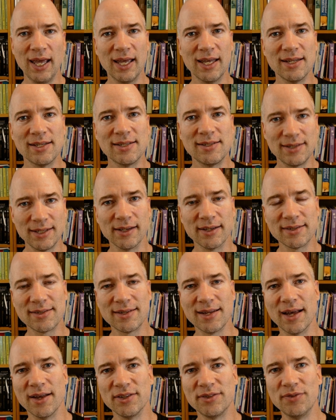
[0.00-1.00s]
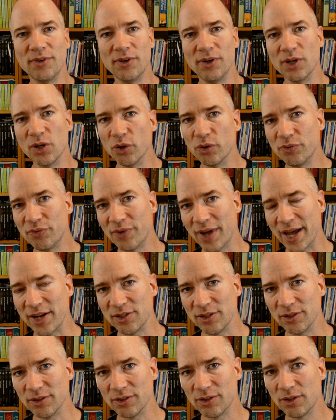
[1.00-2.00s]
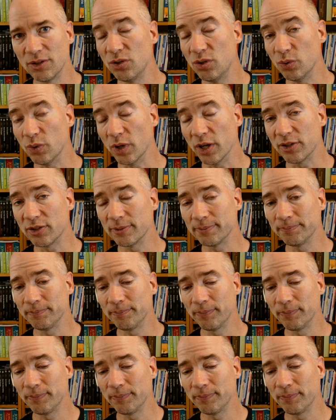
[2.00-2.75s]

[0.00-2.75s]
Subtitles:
still sounds very old-fashioned to us.